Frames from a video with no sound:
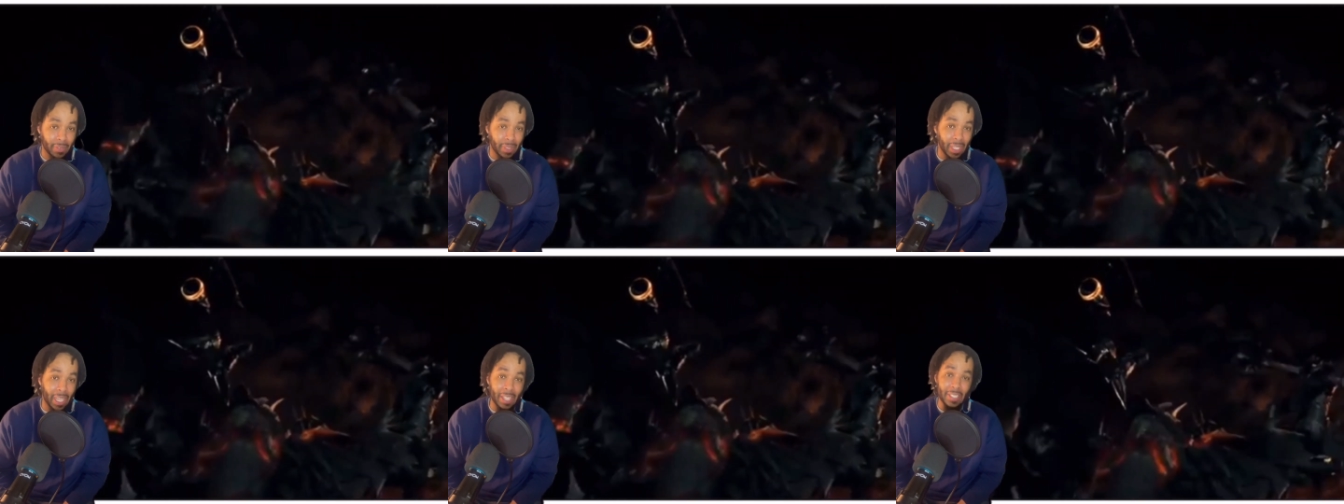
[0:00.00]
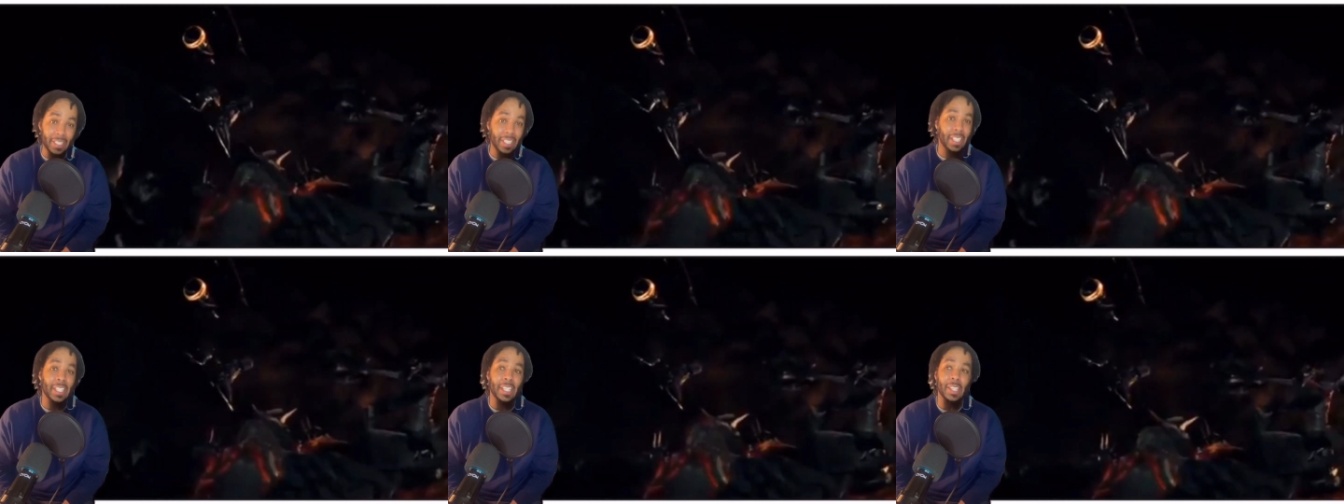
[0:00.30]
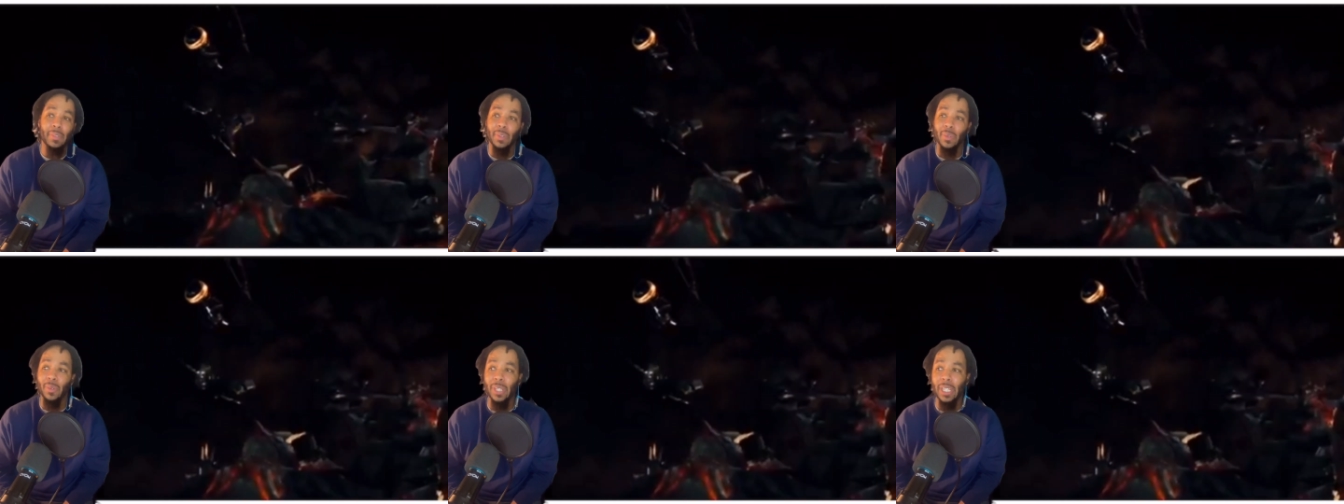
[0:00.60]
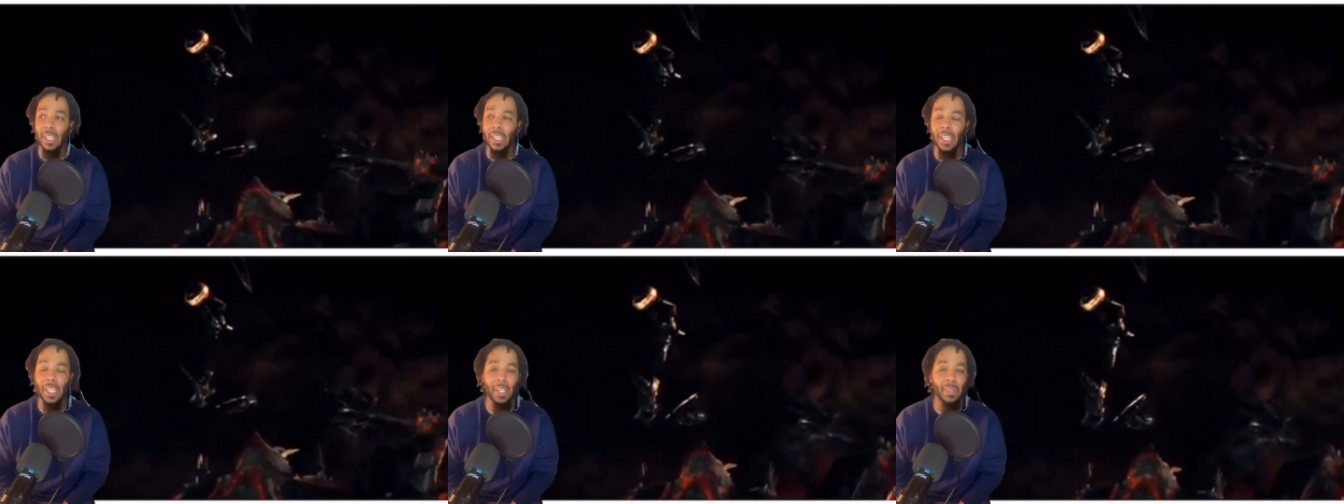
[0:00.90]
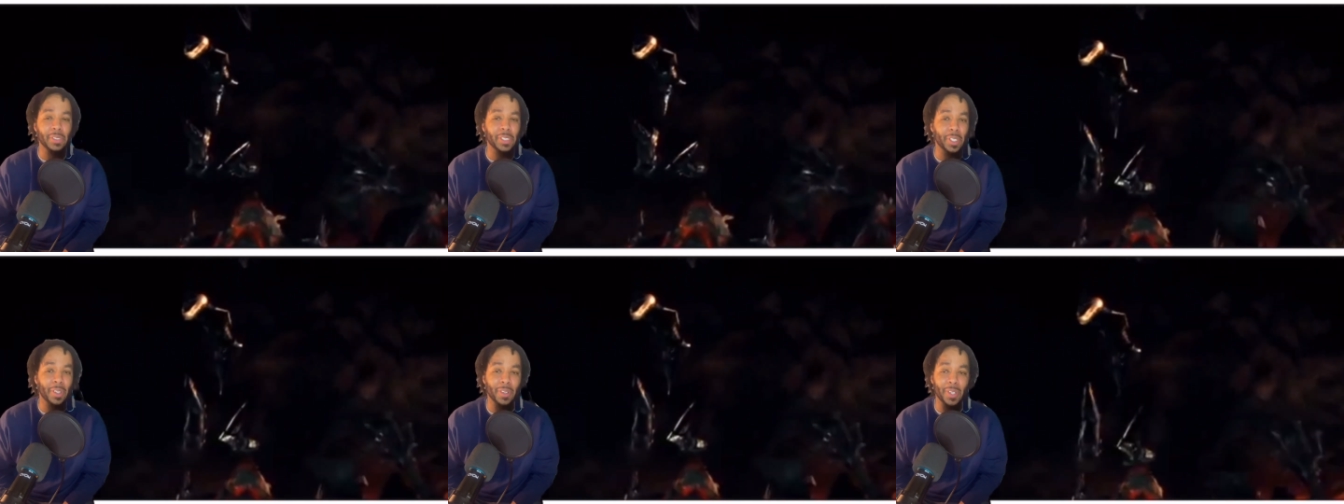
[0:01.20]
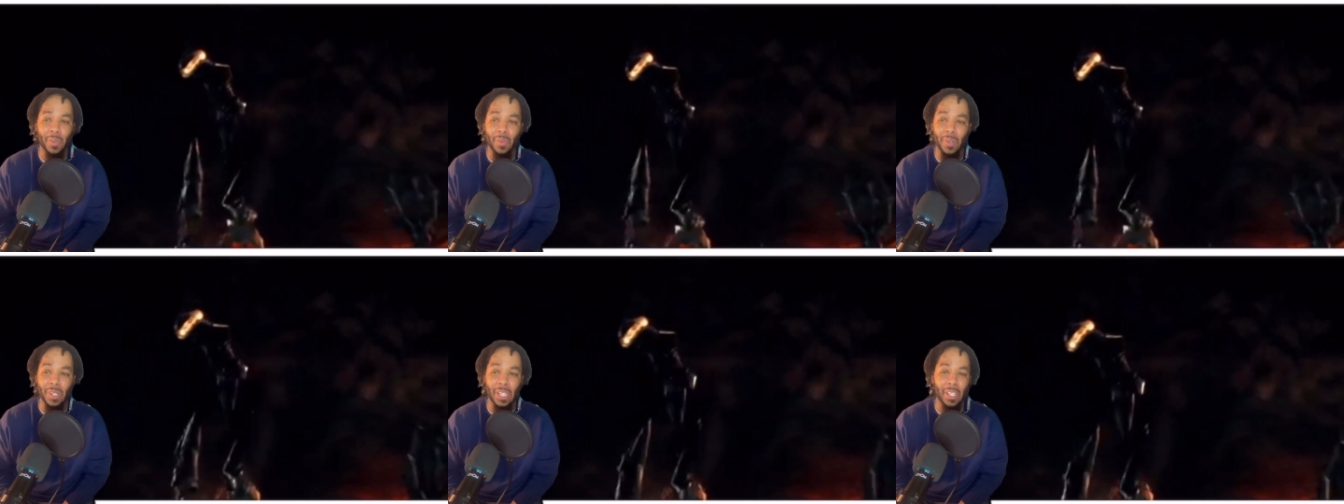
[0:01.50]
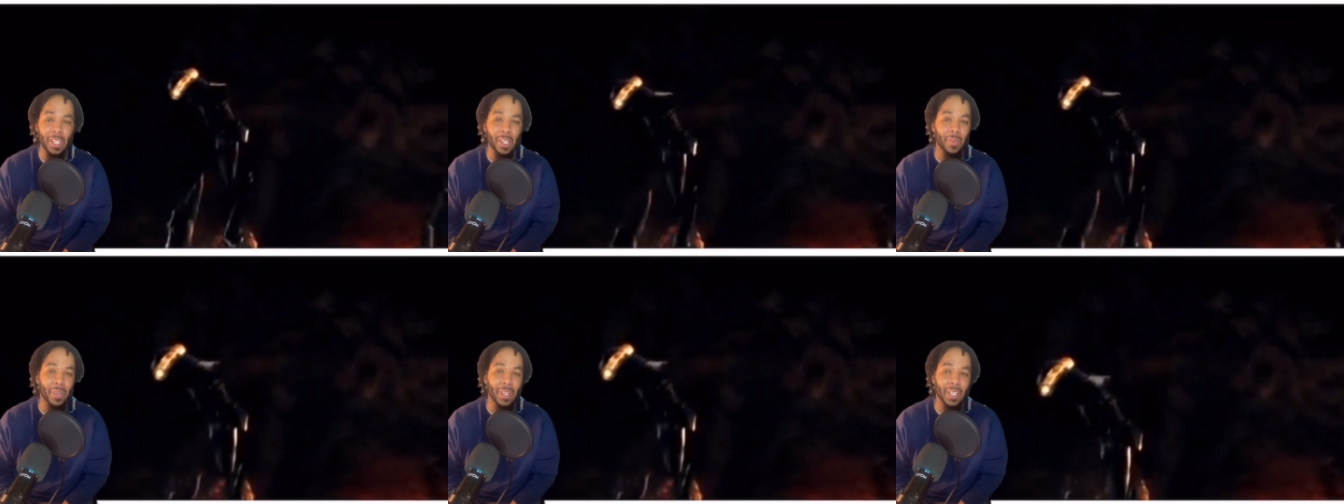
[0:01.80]
And then even when the elves showed up, when
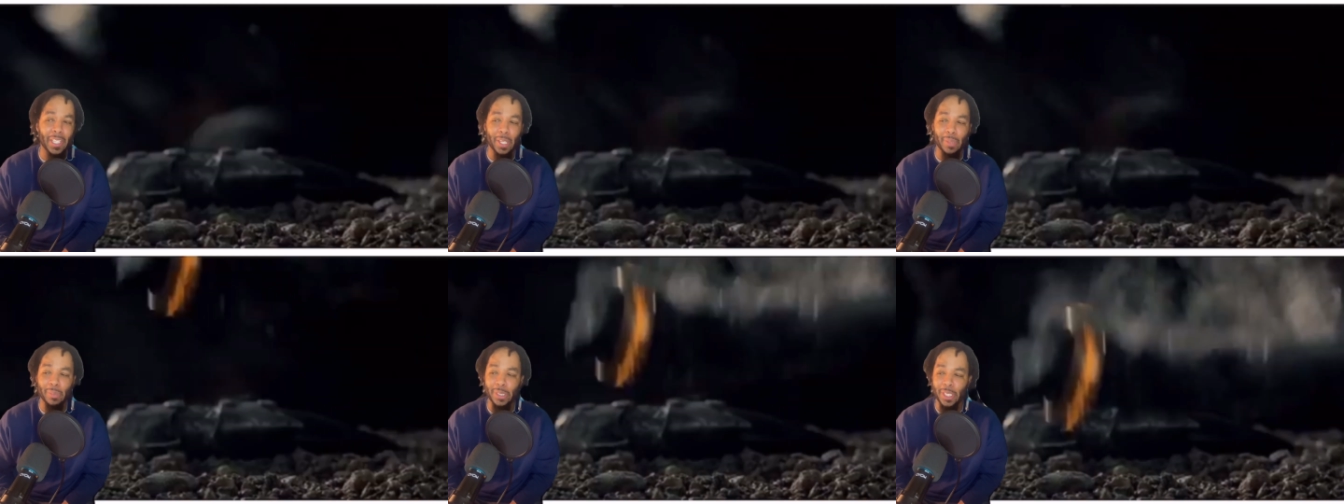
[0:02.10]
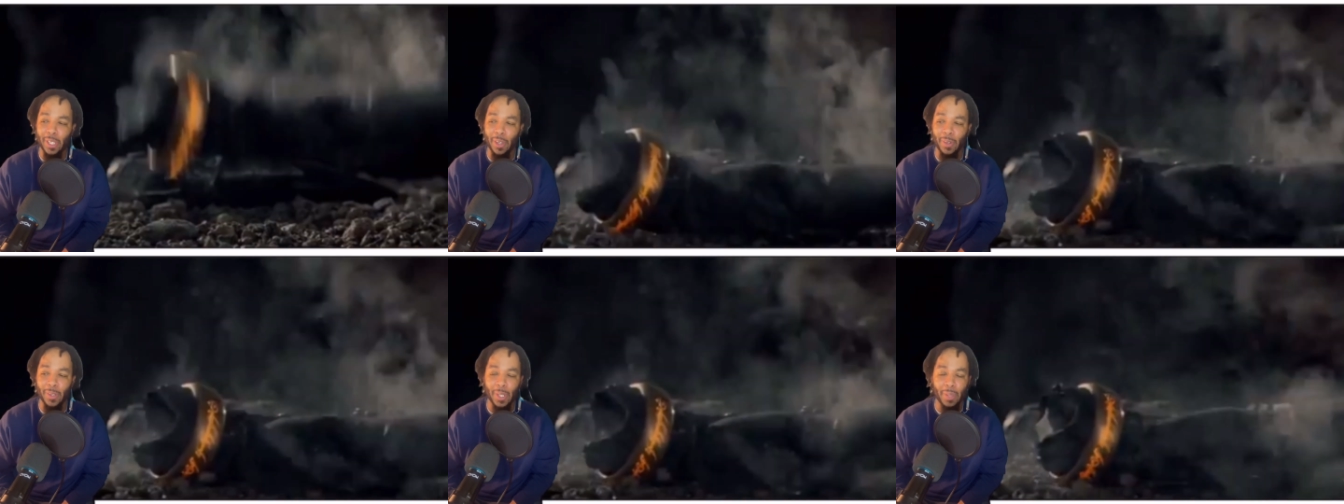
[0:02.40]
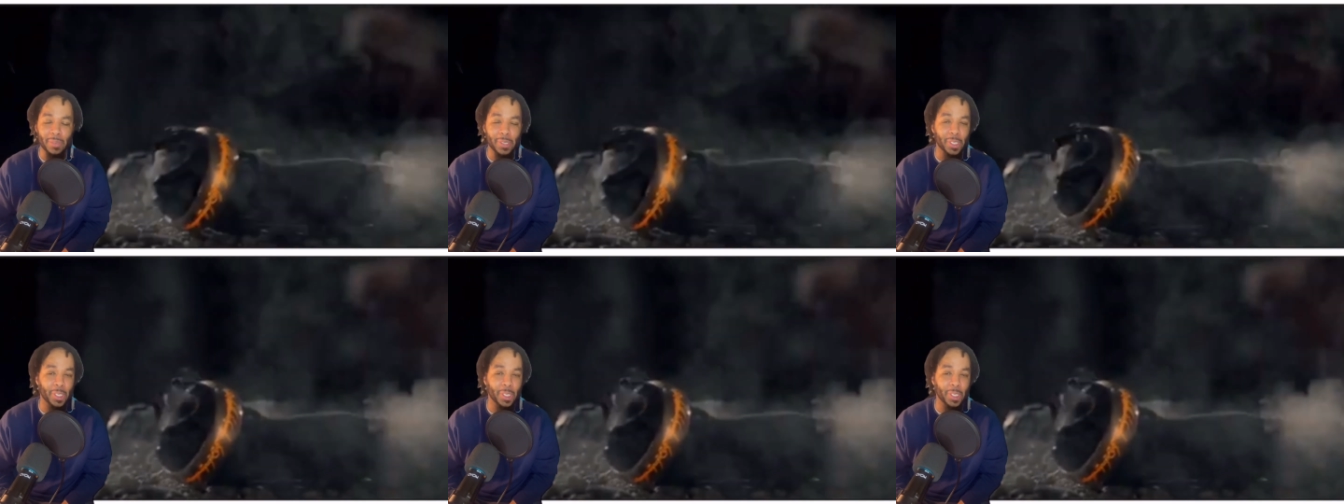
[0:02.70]
Elrond them showed up